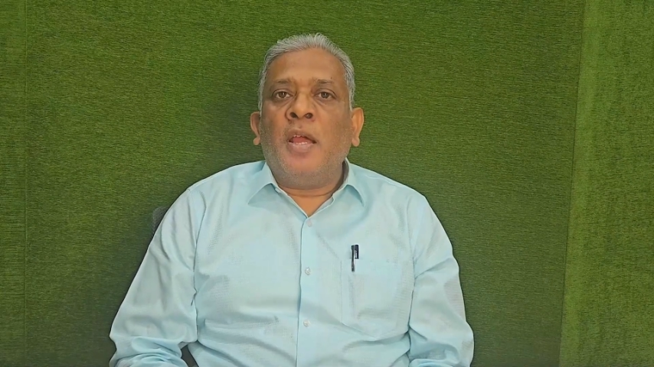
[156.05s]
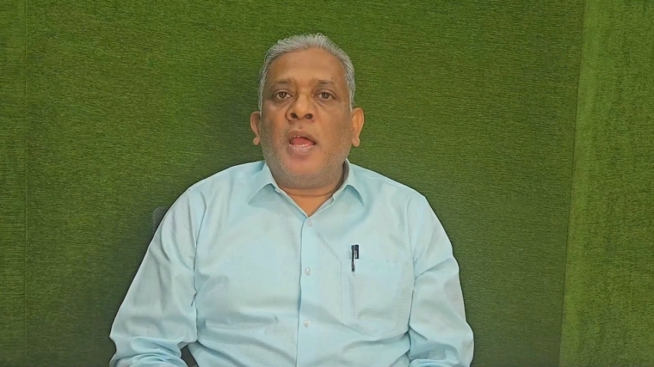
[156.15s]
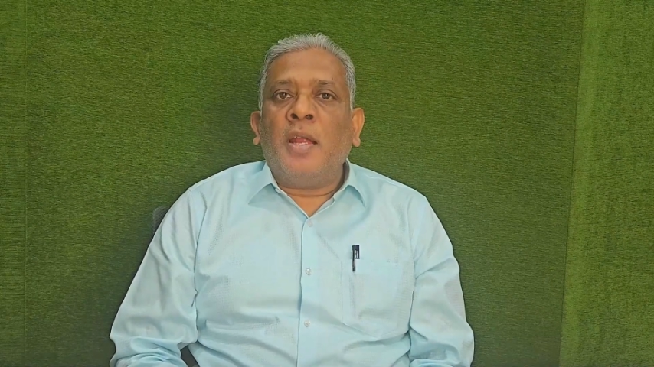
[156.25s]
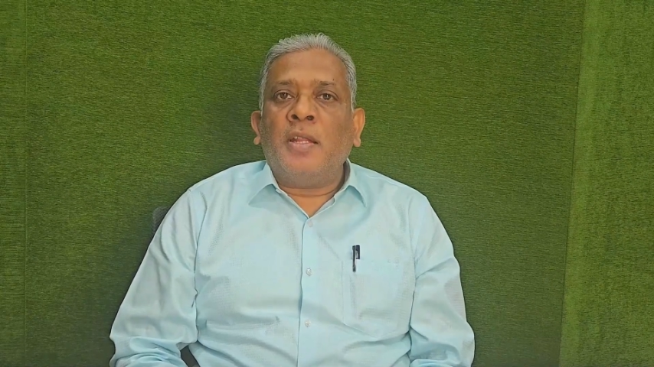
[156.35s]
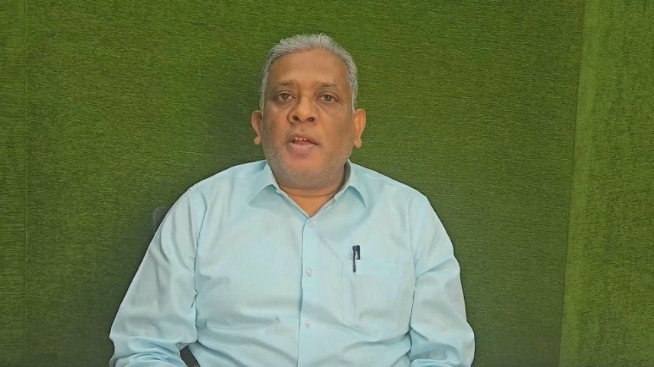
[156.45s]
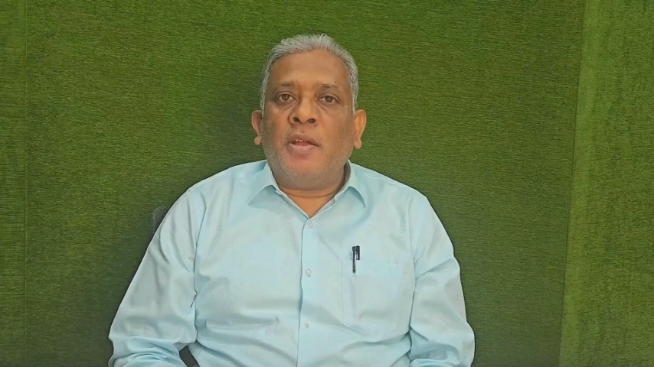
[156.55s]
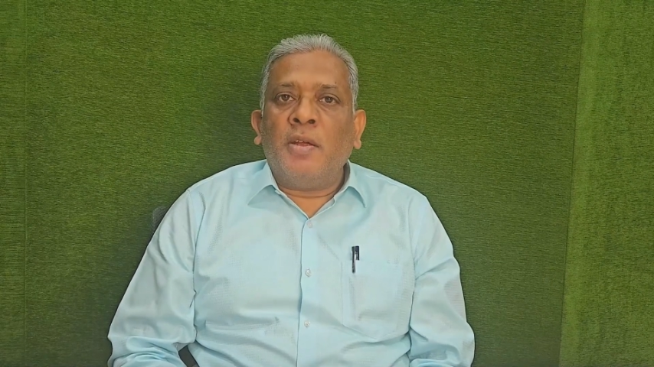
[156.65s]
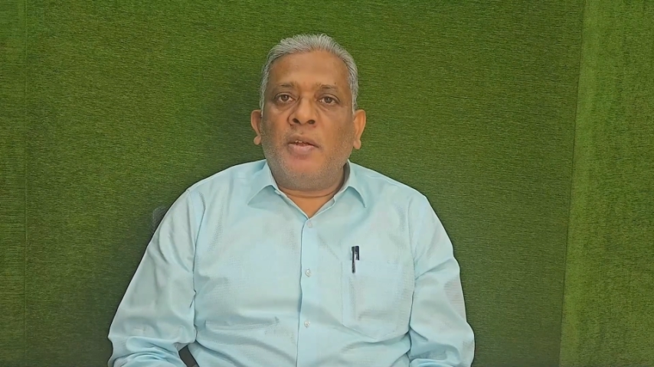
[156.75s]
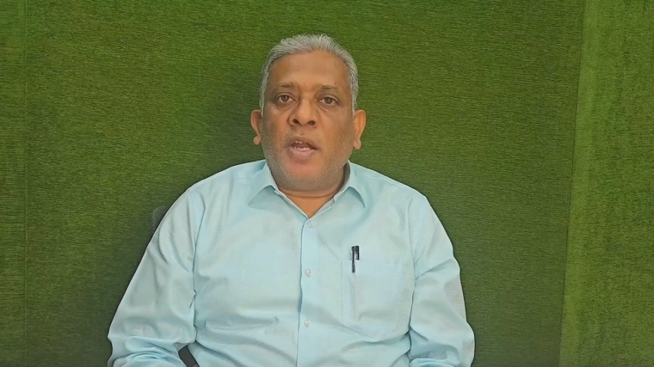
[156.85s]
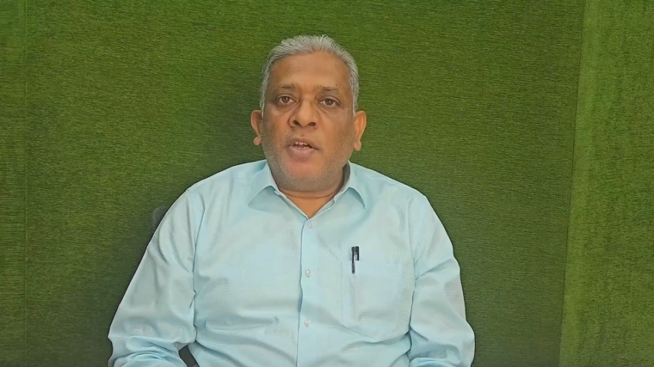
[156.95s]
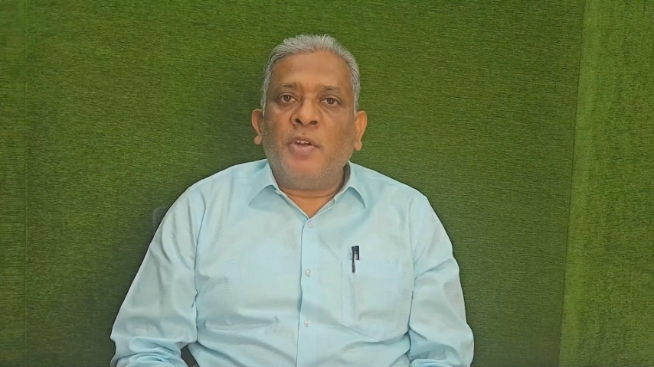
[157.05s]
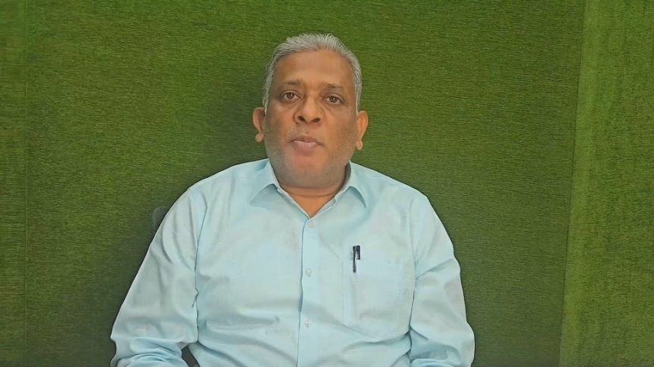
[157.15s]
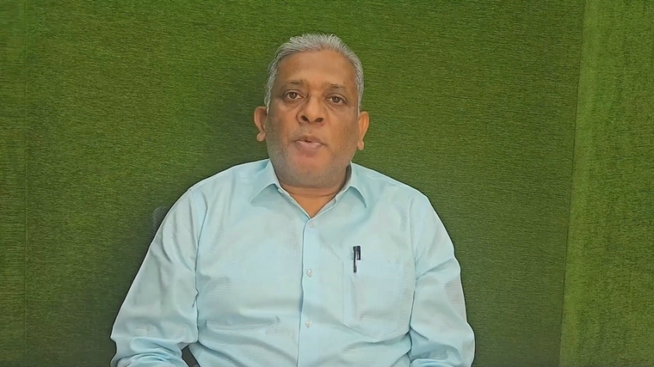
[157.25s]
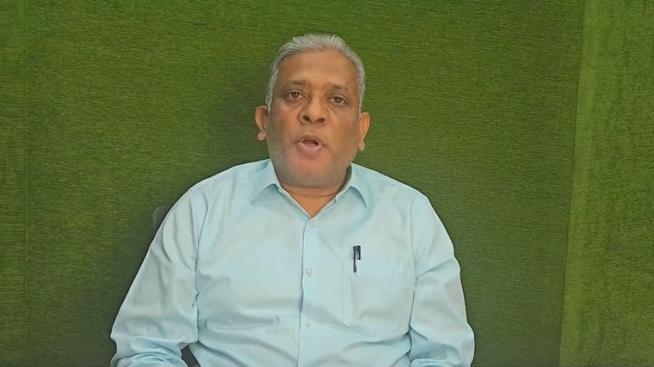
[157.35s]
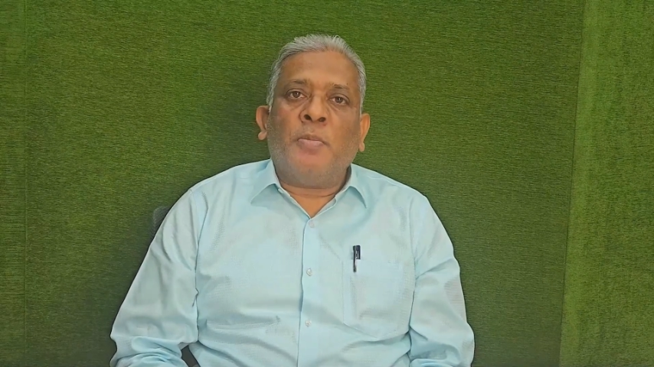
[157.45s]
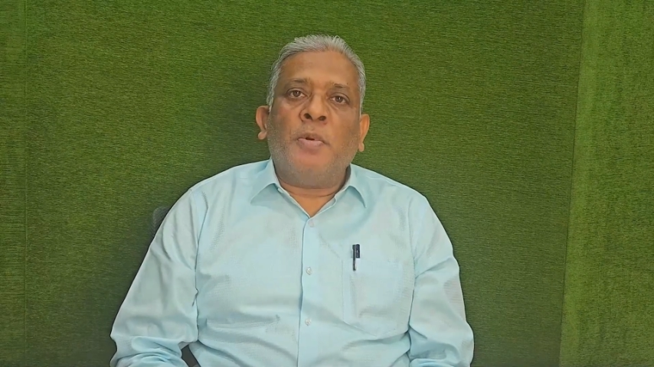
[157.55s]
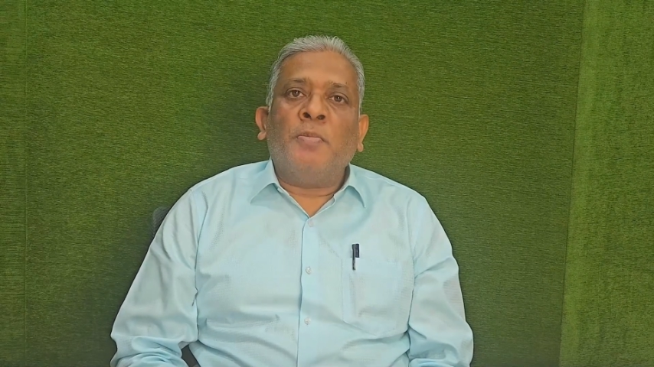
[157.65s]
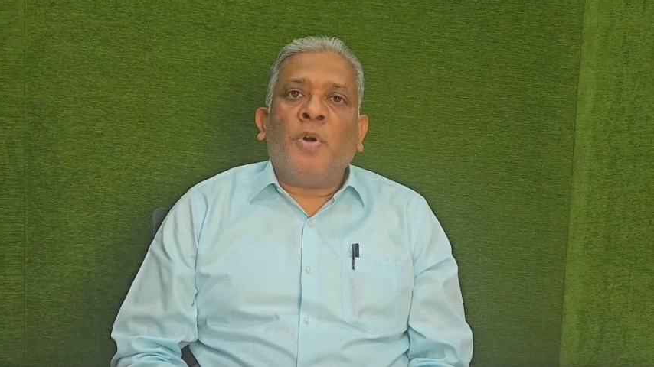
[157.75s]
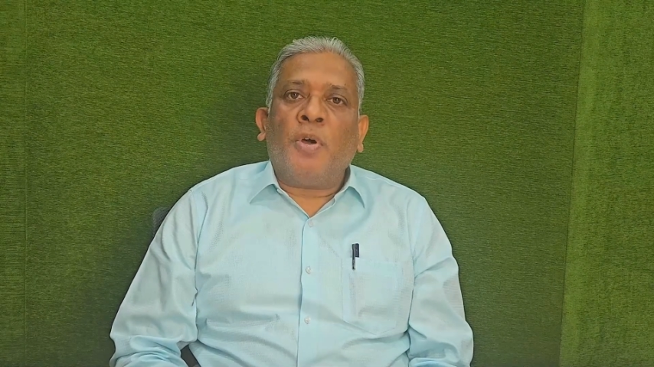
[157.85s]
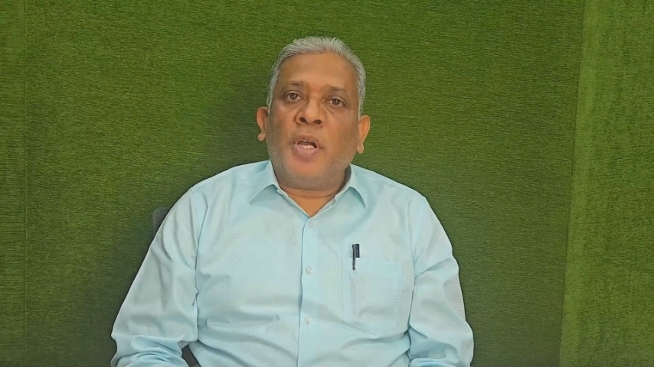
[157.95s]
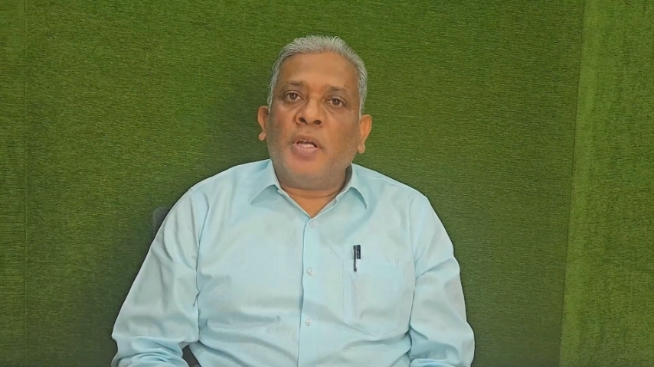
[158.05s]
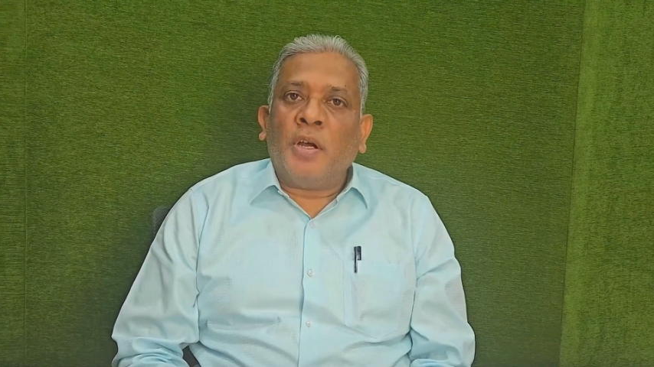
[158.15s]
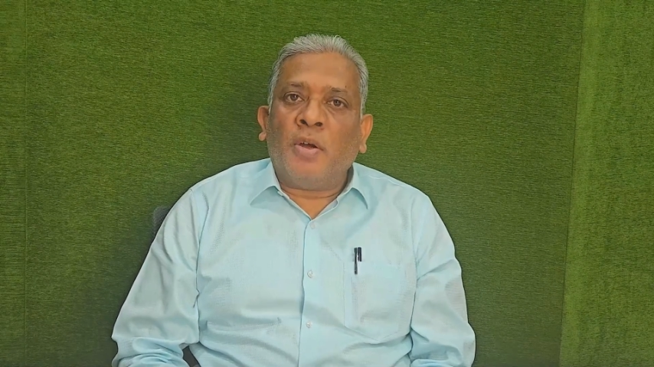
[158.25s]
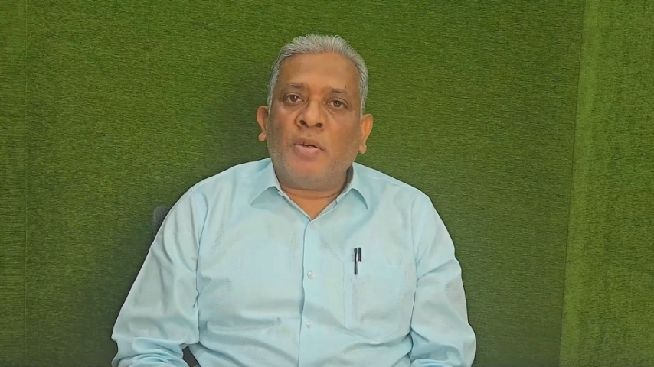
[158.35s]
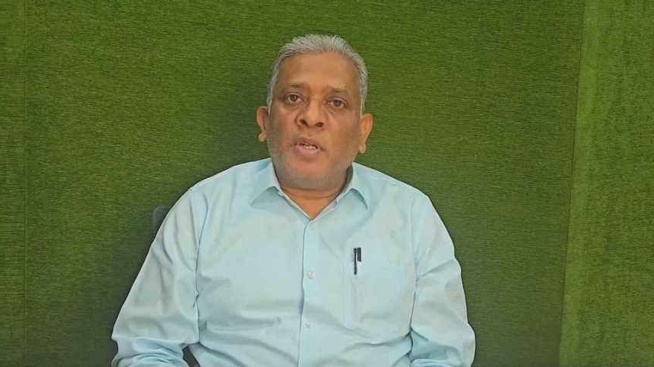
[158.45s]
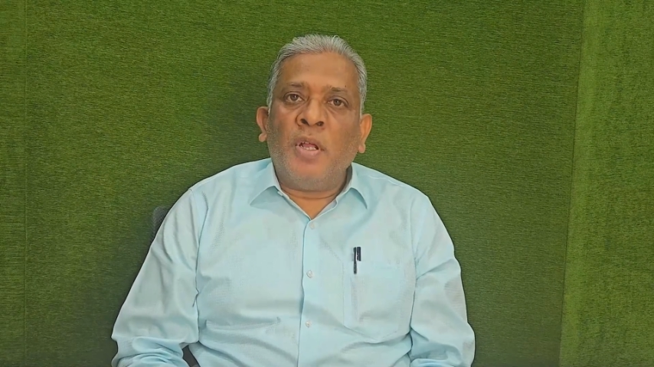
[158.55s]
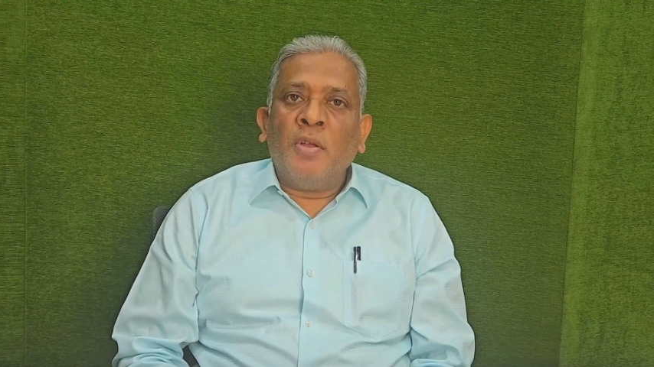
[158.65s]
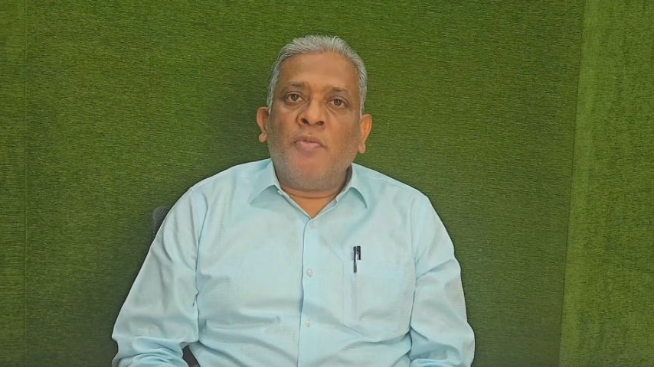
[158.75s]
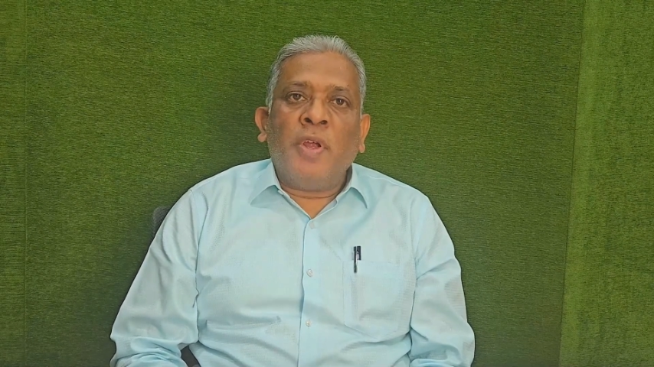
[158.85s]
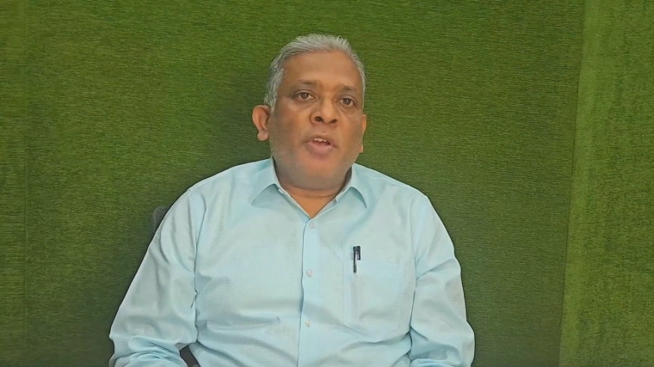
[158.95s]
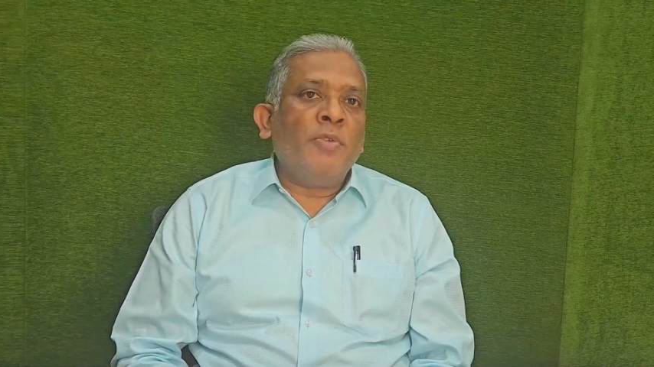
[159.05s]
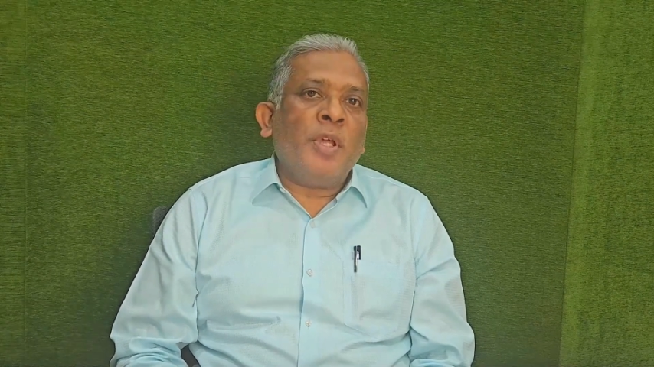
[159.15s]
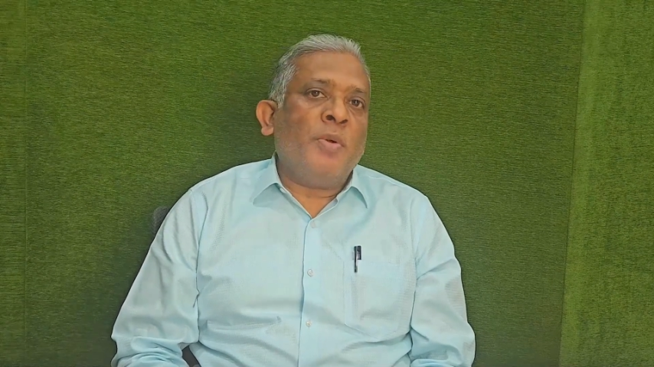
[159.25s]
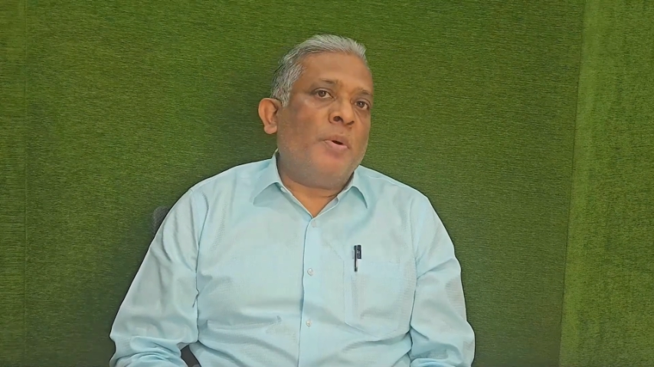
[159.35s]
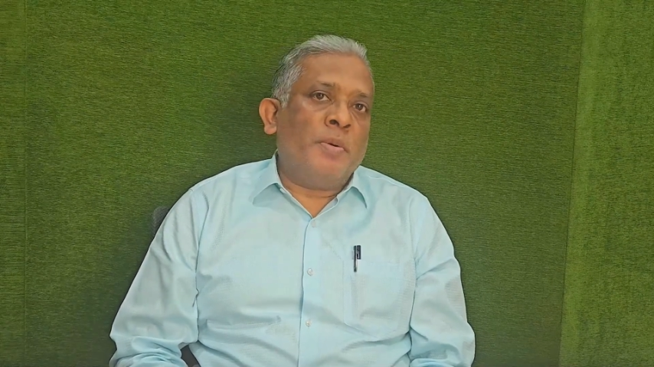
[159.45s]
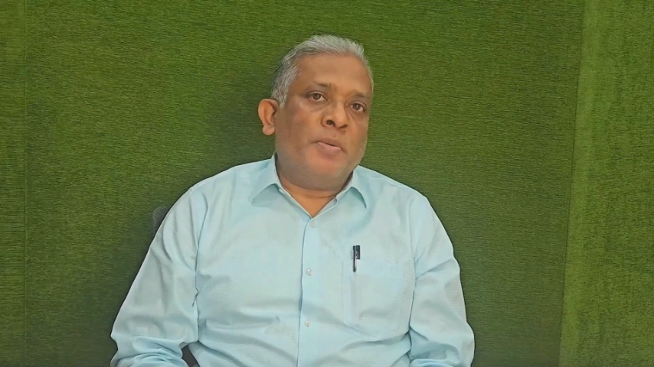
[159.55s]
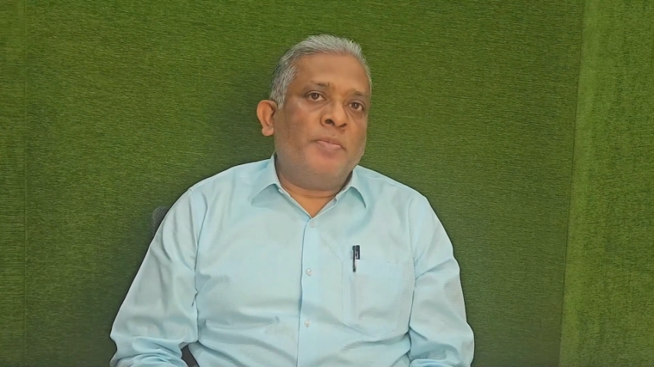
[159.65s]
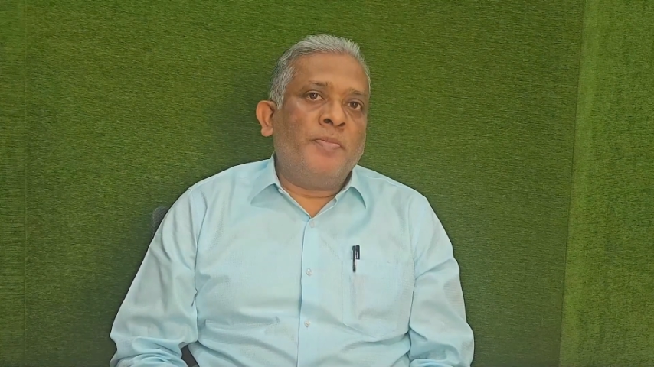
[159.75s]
and they run into a problem or a doubt, where do they go?